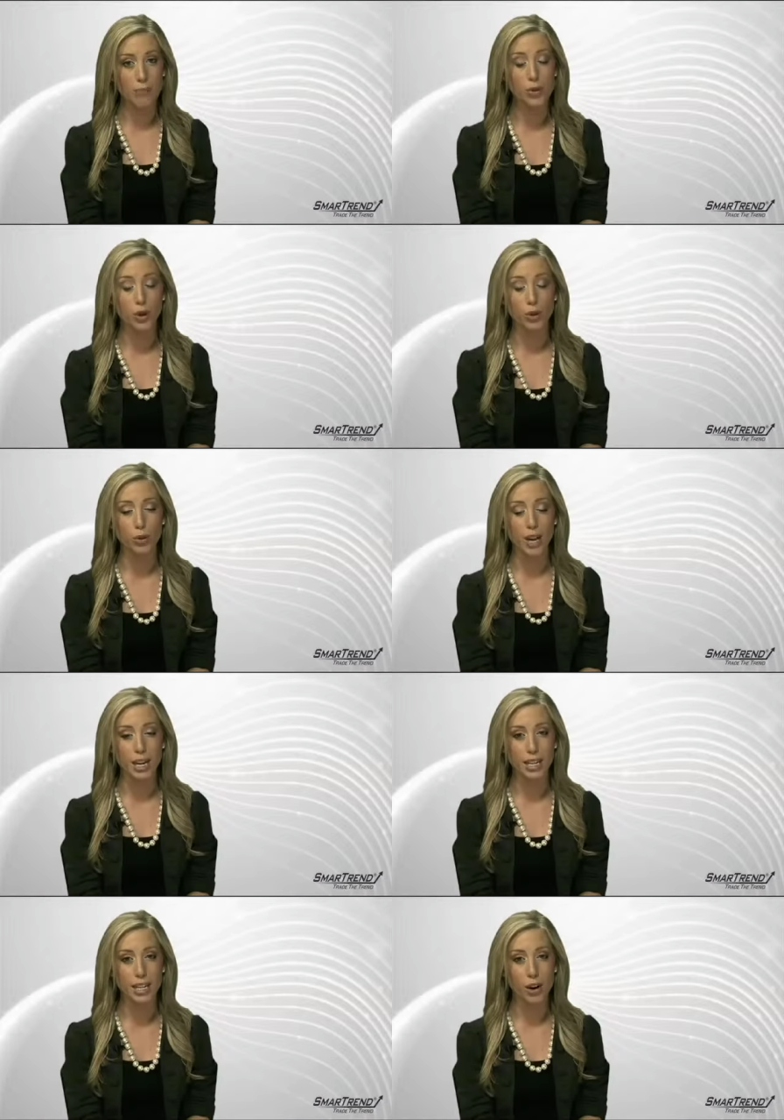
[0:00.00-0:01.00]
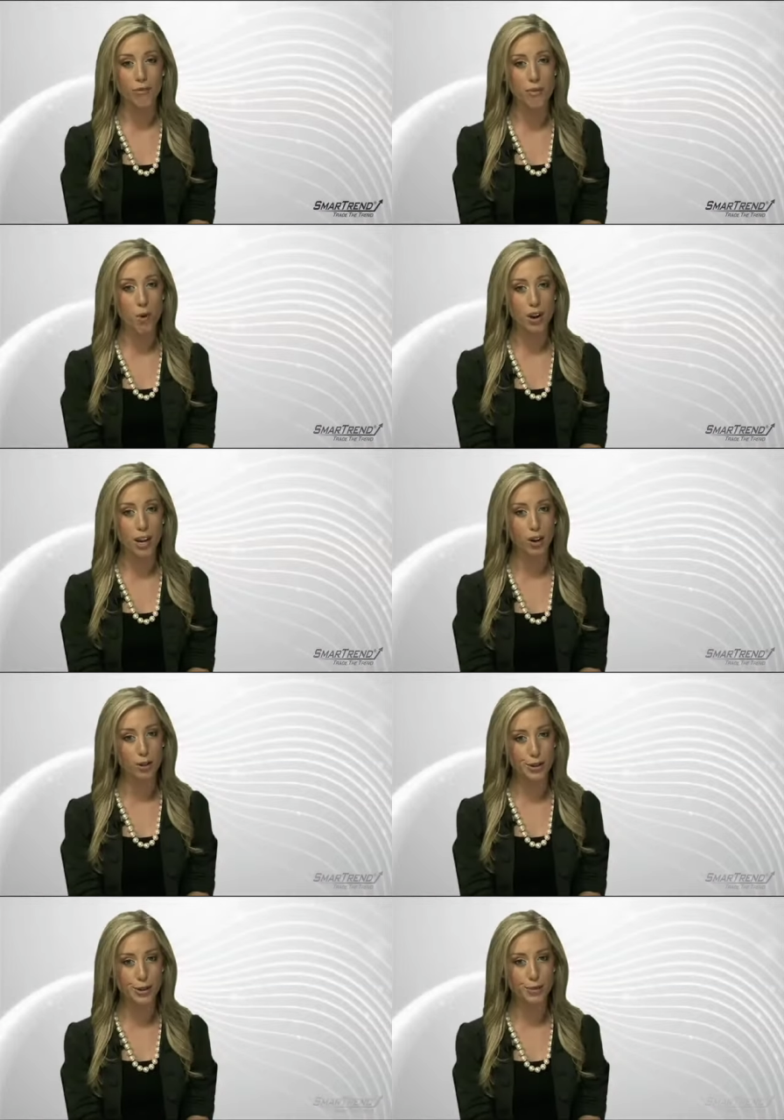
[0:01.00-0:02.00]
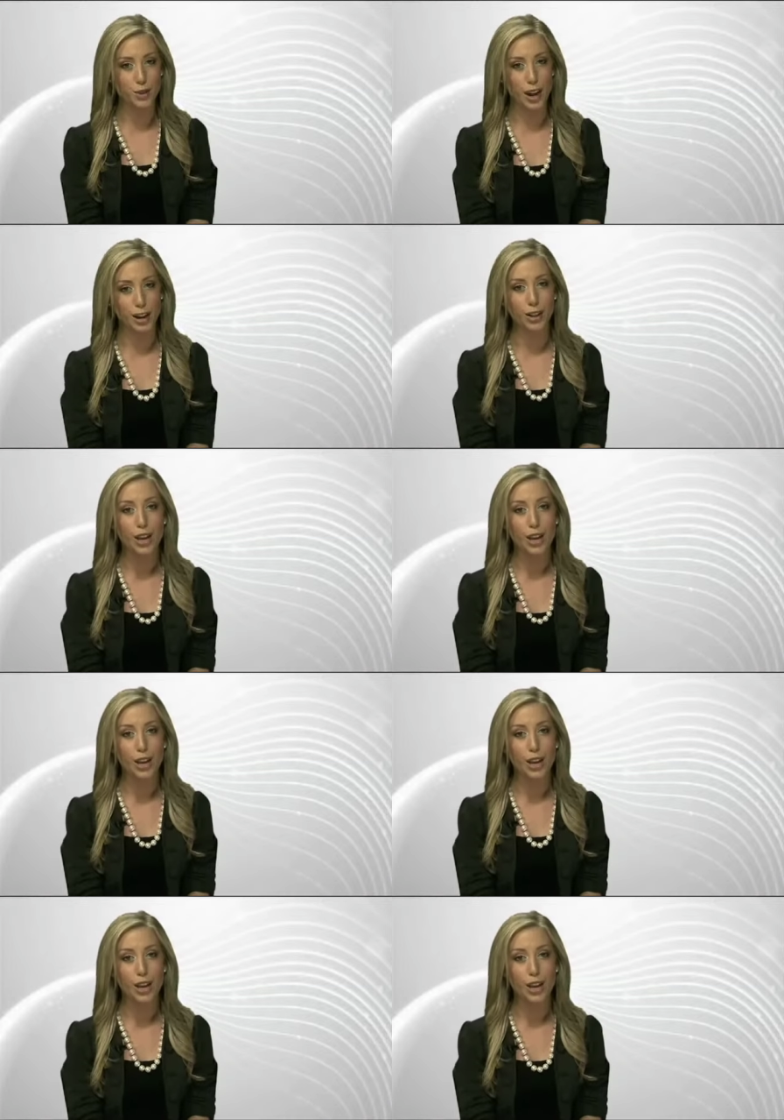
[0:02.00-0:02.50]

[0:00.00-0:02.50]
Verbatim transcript: You can also get it here every morning on our YouTube channel,